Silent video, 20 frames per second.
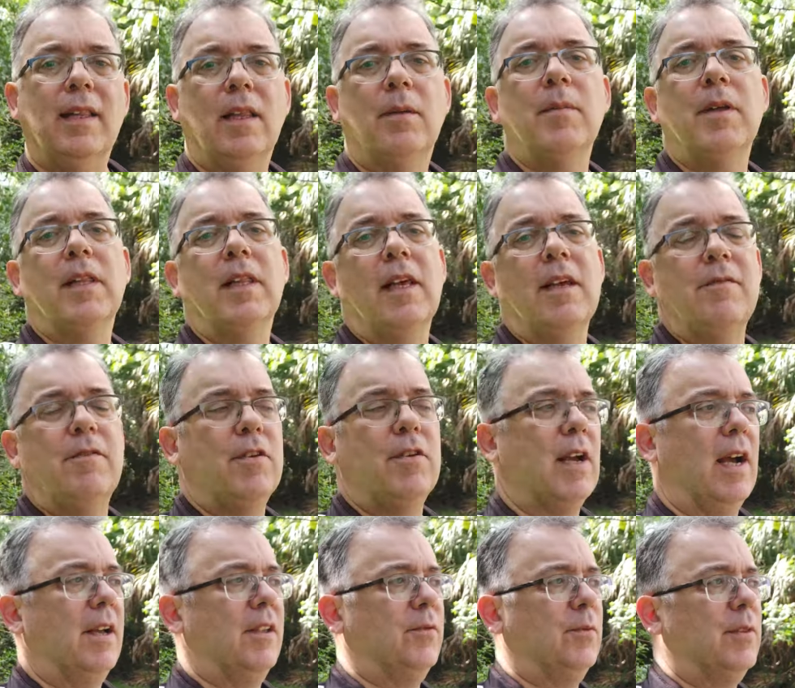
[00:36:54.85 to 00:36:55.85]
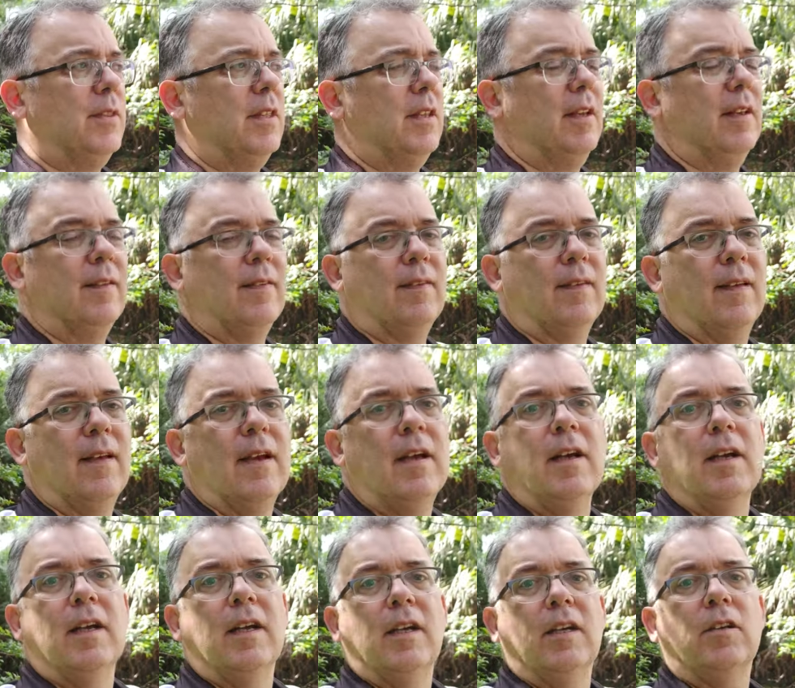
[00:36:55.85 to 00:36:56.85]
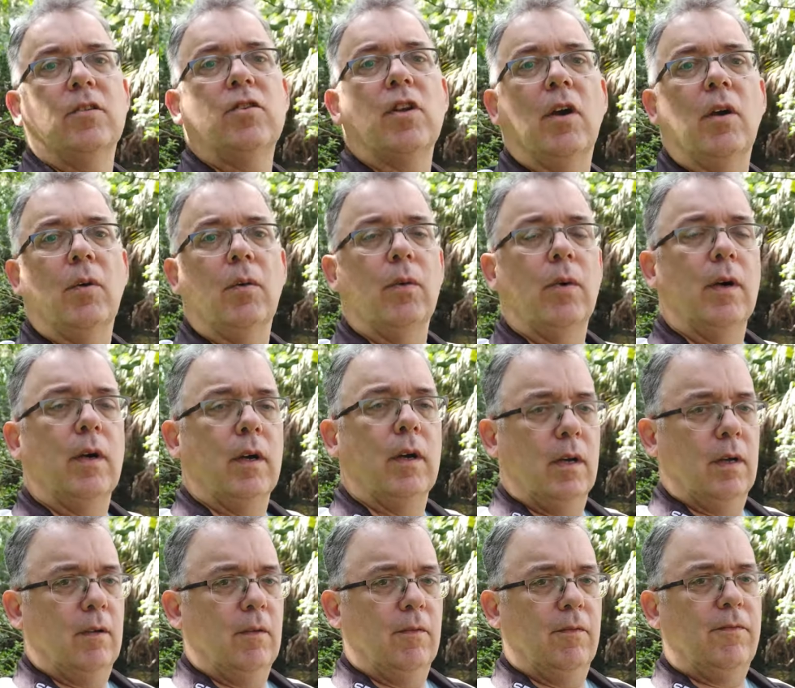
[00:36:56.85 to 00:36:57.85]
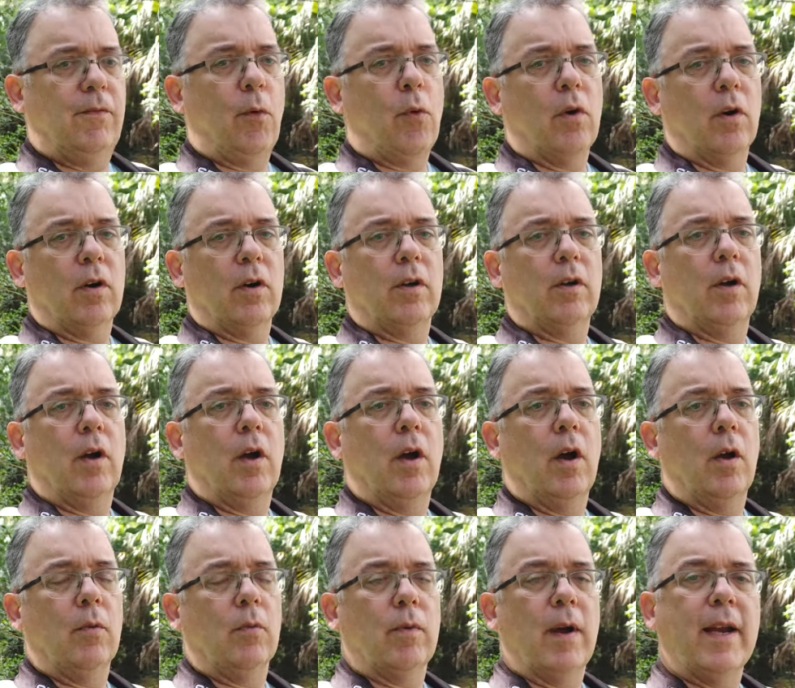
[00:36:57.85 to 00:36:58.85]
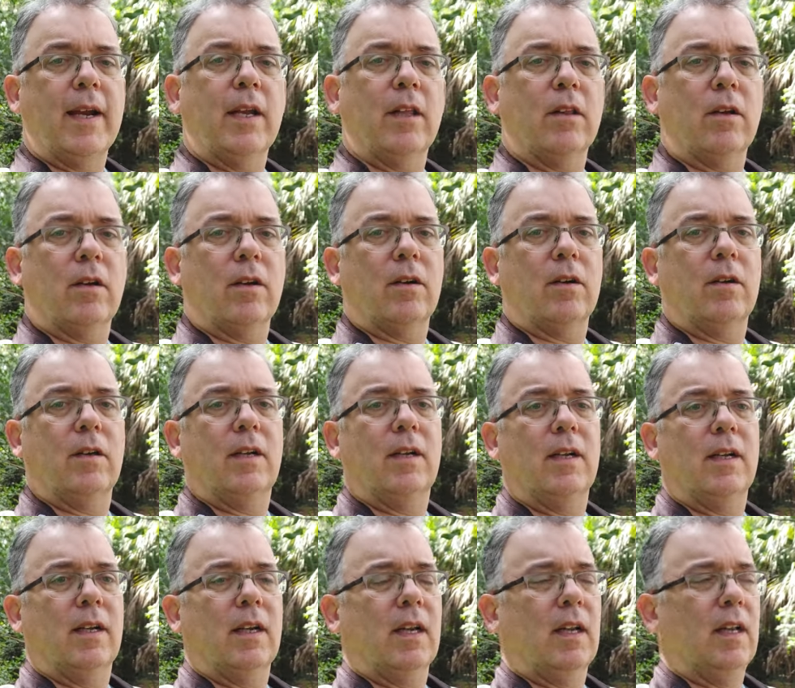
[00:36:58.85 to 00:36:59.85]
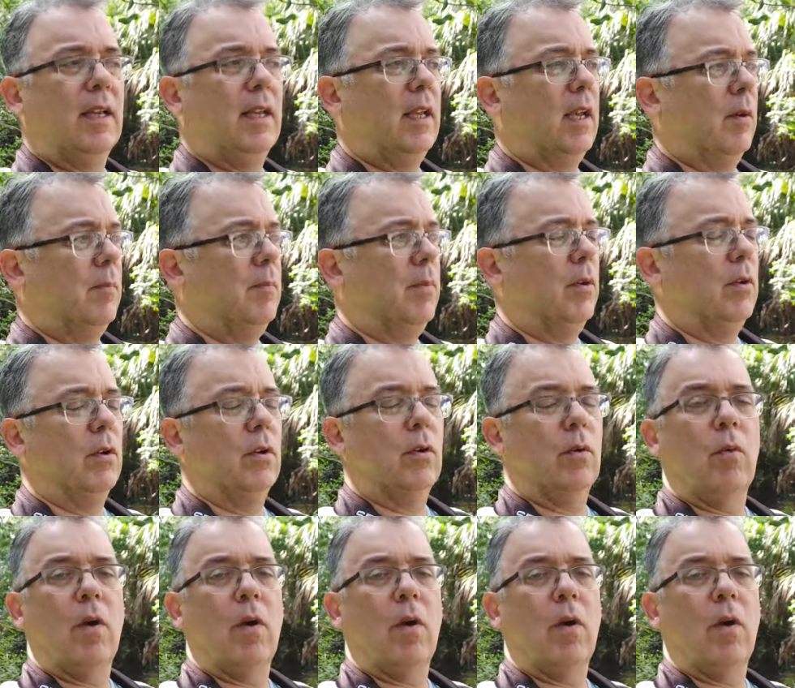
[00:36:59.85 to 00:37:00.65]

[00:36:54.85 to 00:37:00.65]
Let me leave you guys with this. So for a regular gimbal,